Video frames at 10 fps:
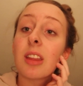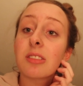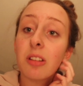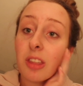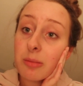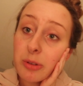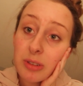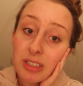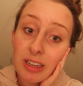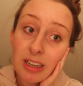that's all that I'm
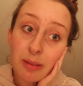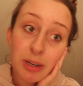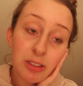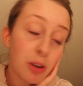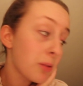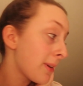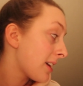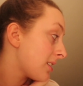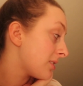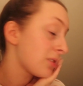doing tonight. I'm going to go to
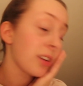bed and